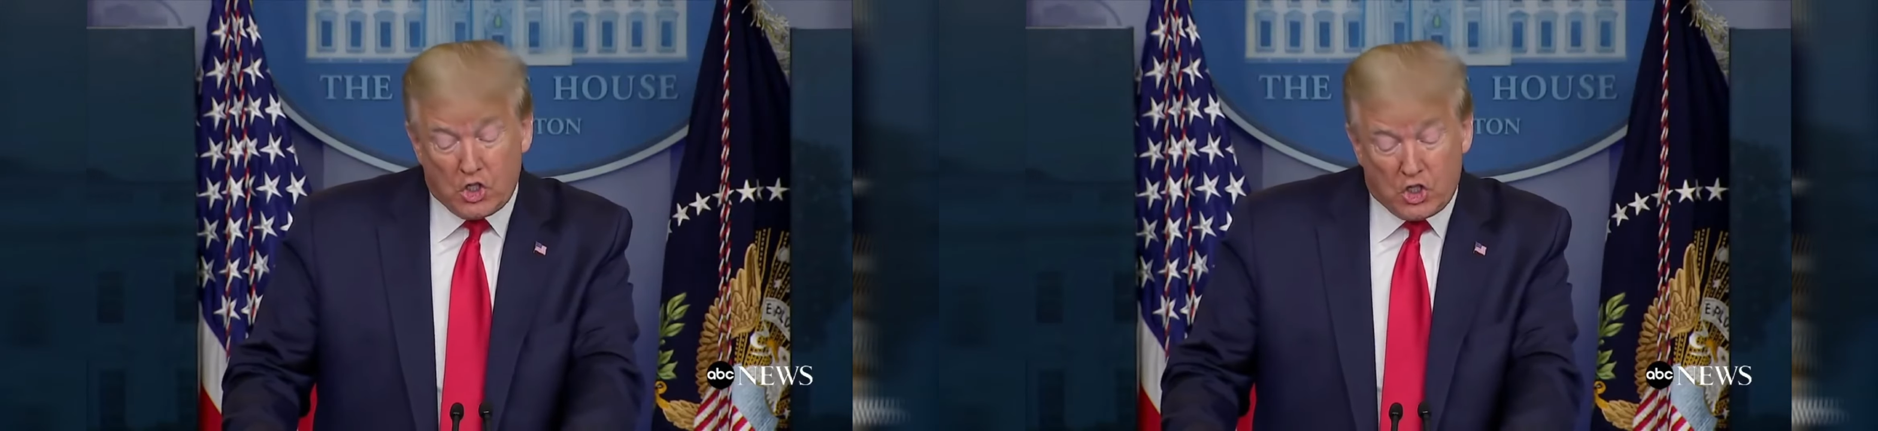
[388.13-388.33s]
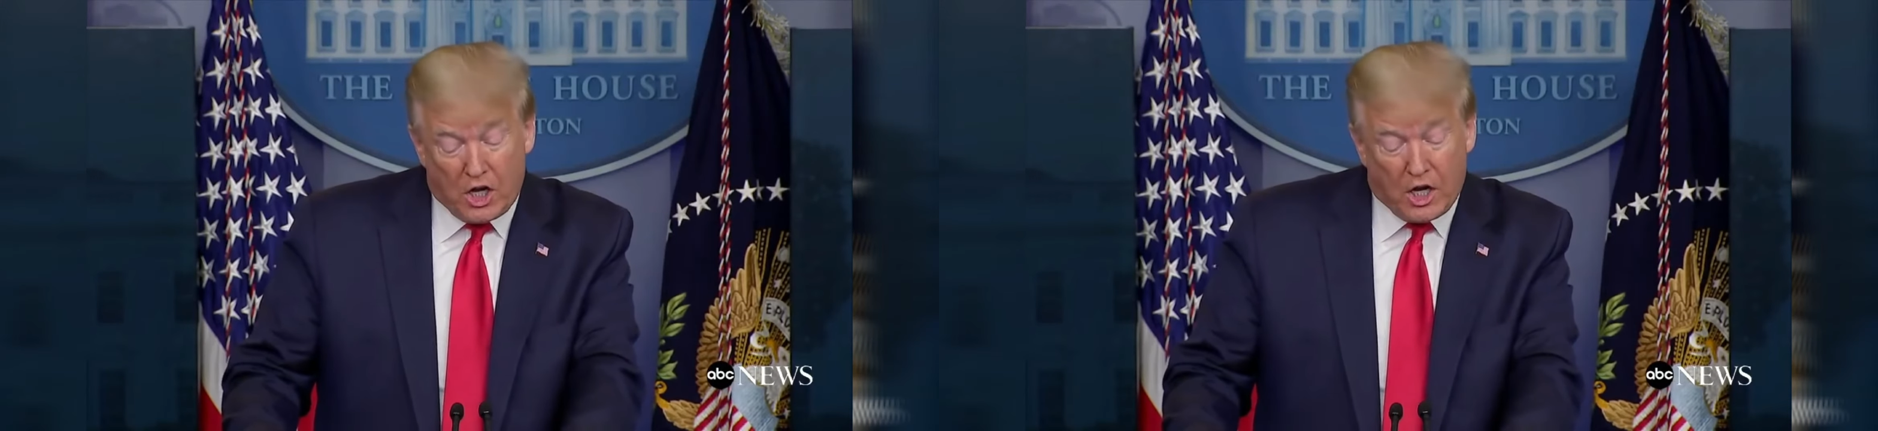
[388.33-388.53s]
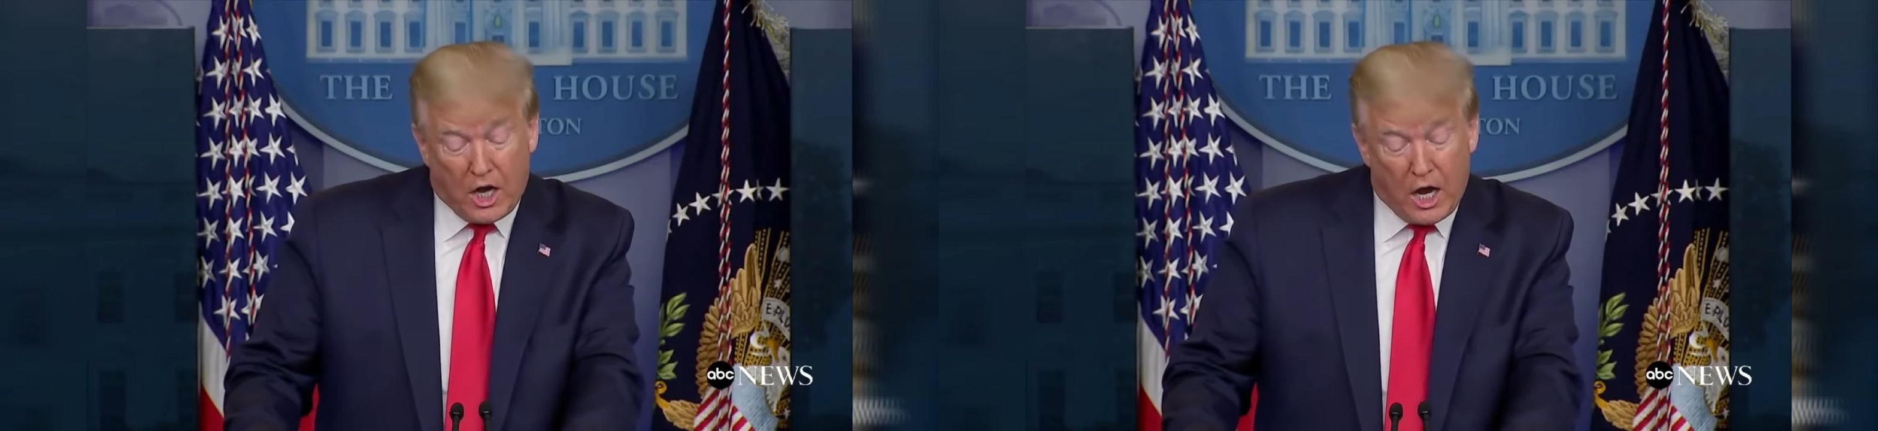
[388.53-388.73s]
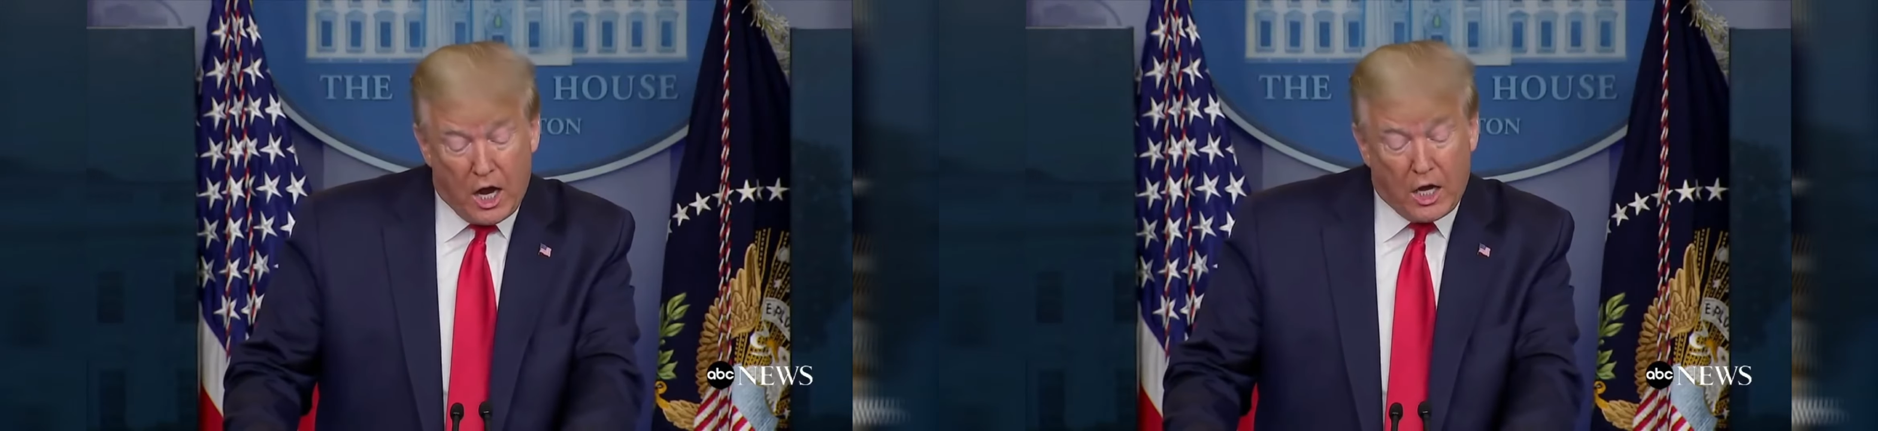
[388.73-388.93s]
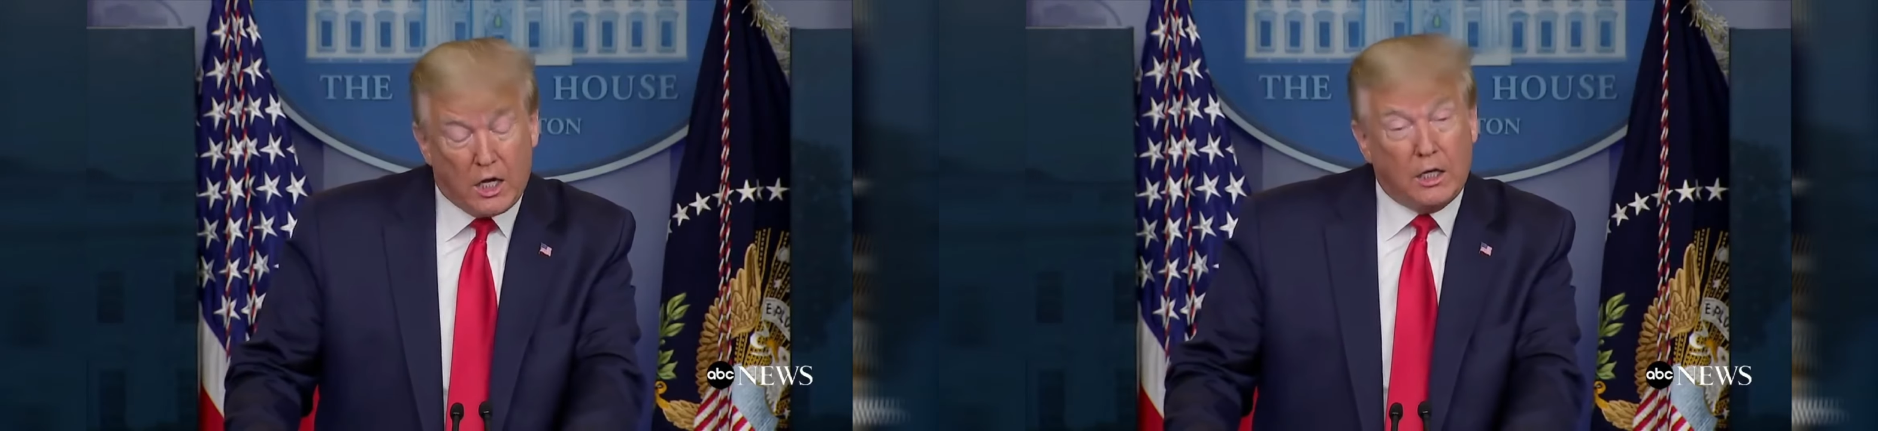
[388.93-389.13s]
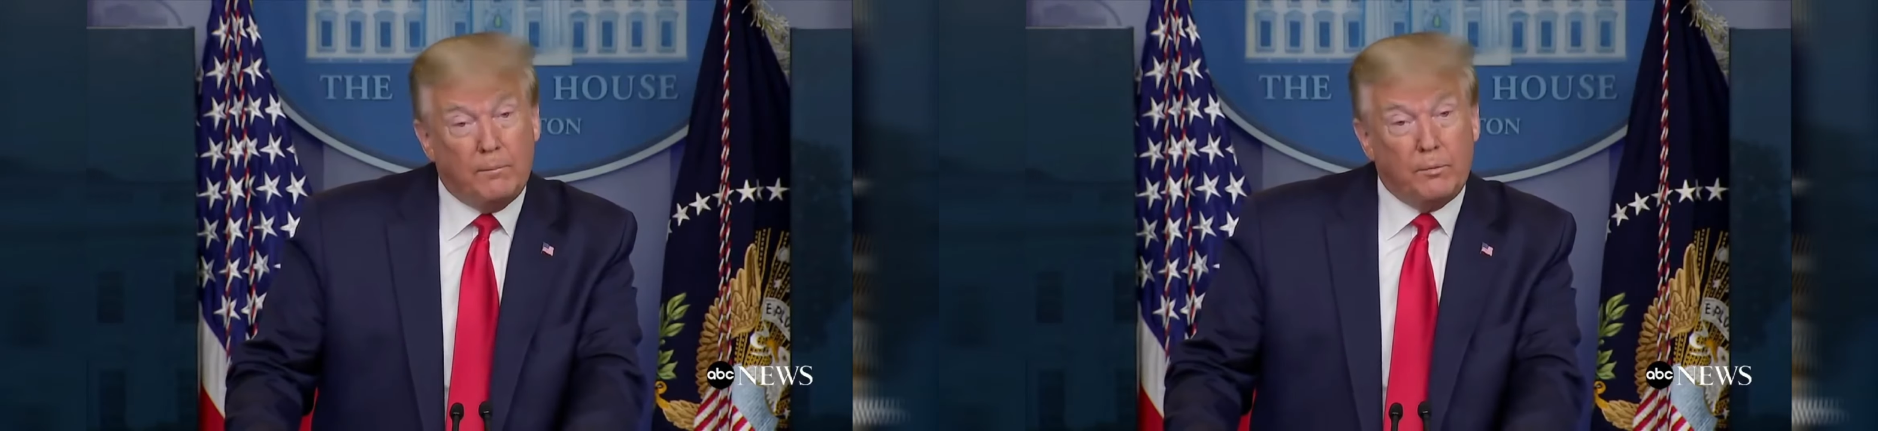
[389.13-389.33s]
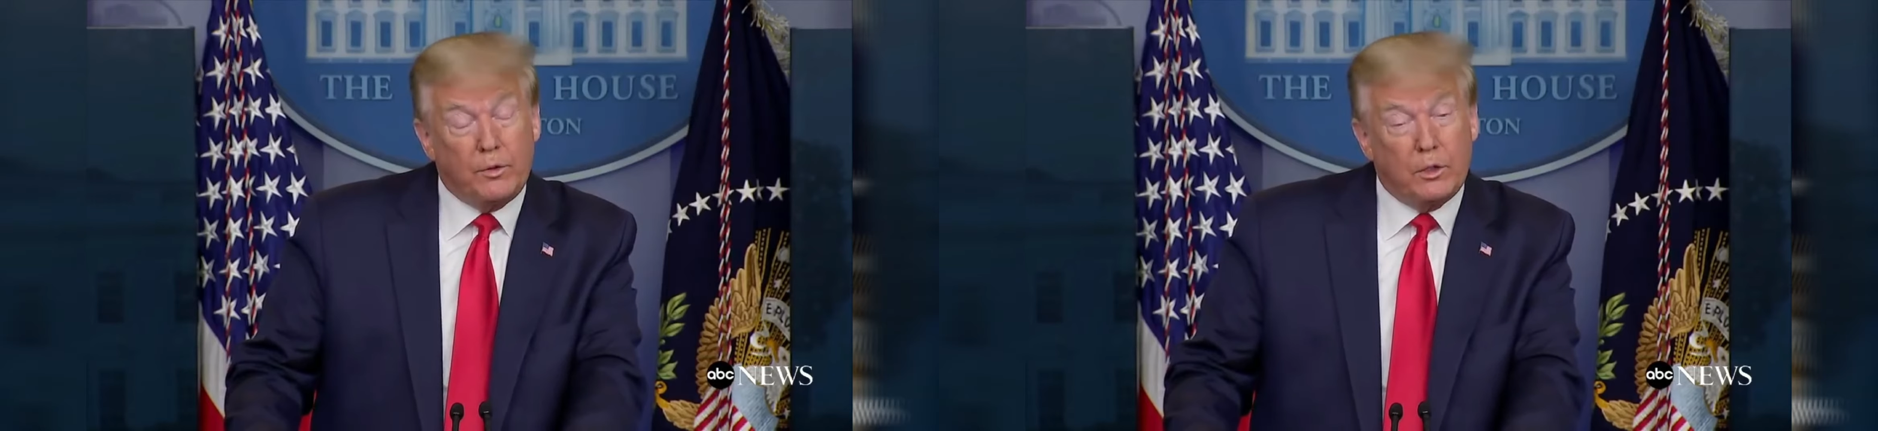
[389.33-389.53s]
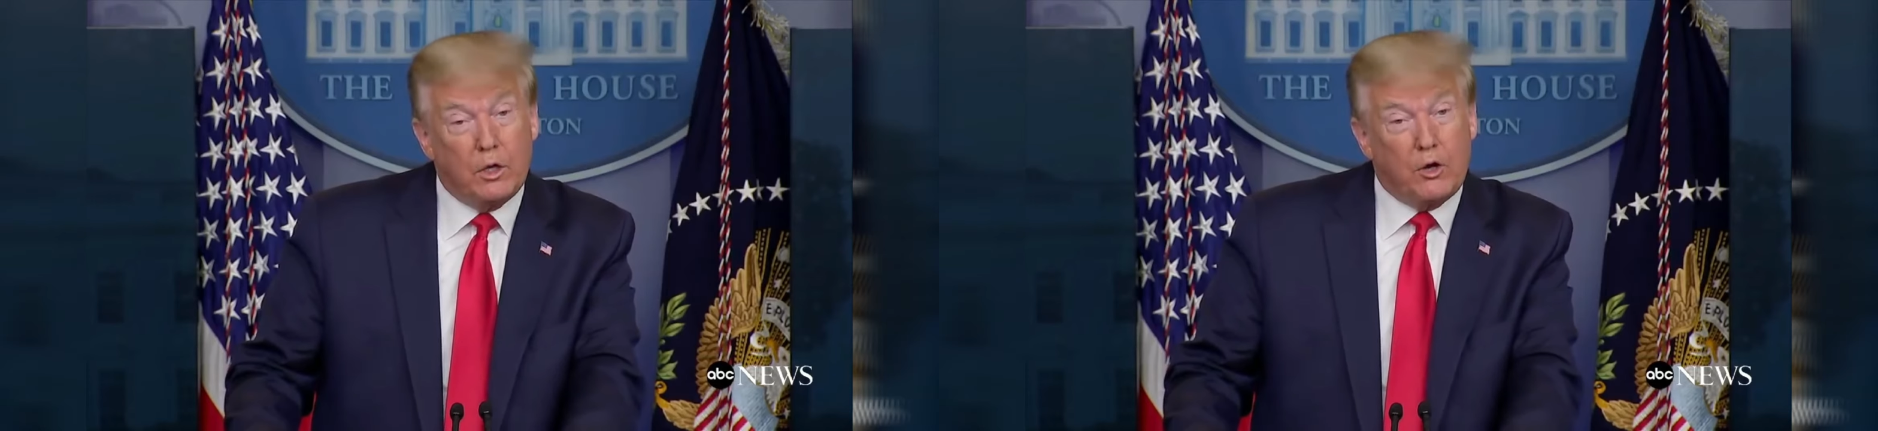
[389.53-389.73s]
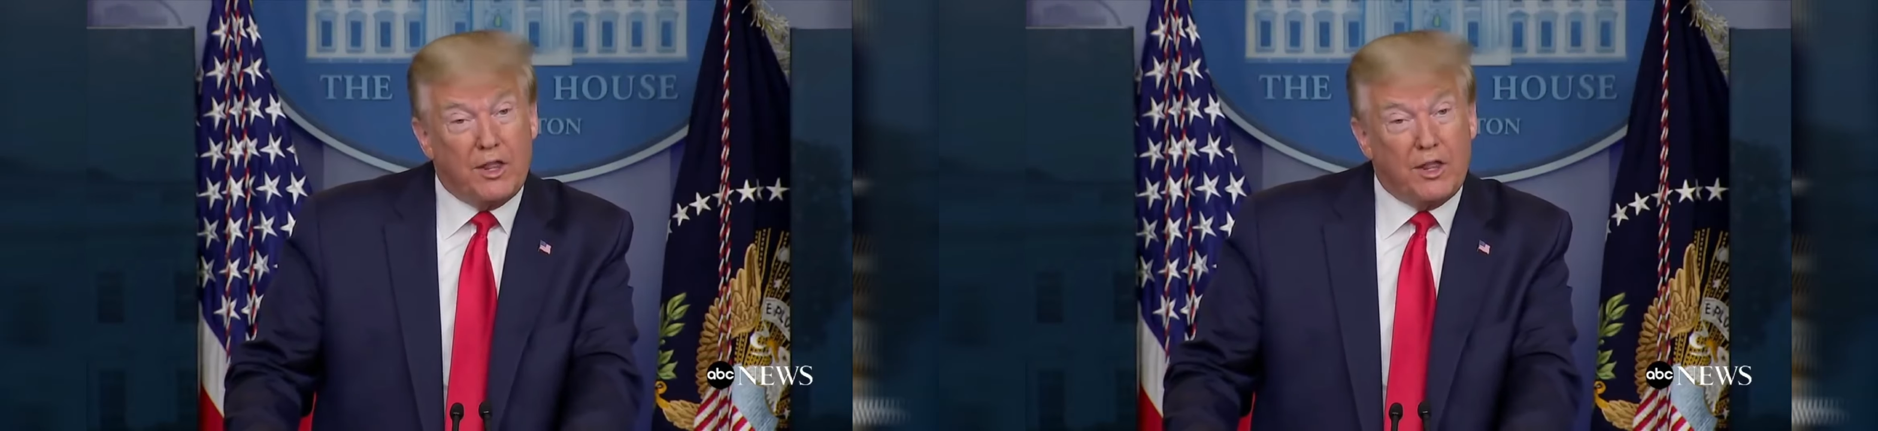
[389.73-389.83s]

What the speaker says: synagogue, go